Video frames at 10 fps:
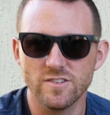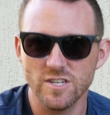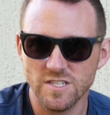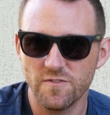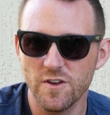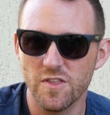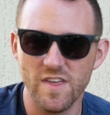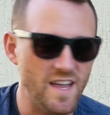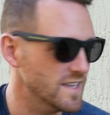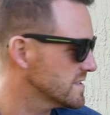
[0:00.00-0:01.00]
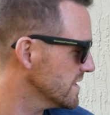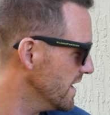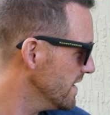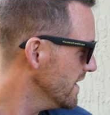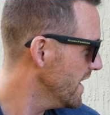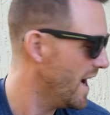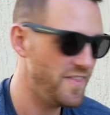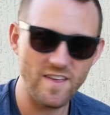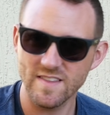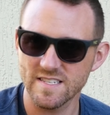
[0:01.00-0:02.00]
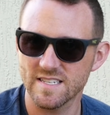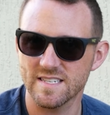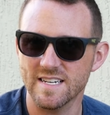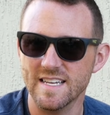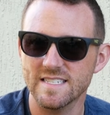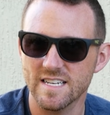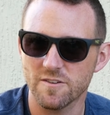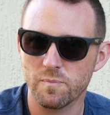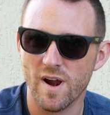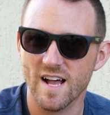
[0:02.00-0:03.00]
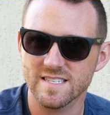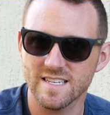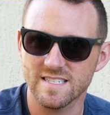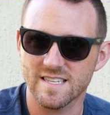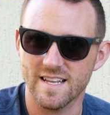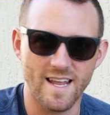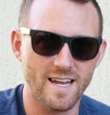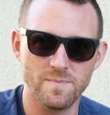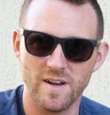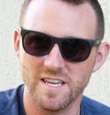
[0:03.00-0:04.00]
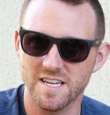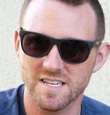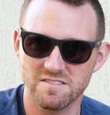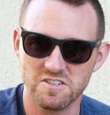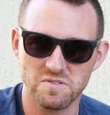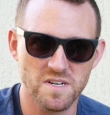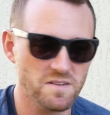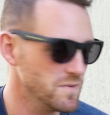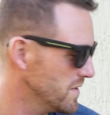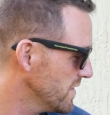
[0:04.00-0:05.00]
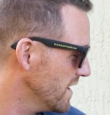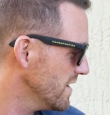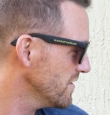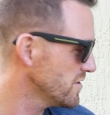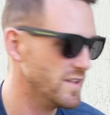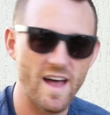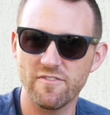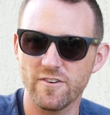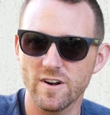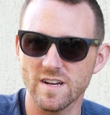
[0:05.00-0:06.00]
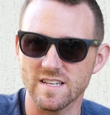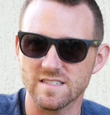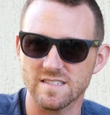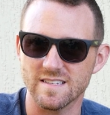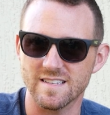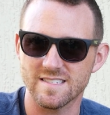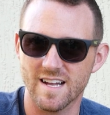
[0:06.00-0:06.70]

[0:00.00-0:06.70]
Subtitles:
Just a few things. I think this is an easy enough process that anybody can do it with little effort. It's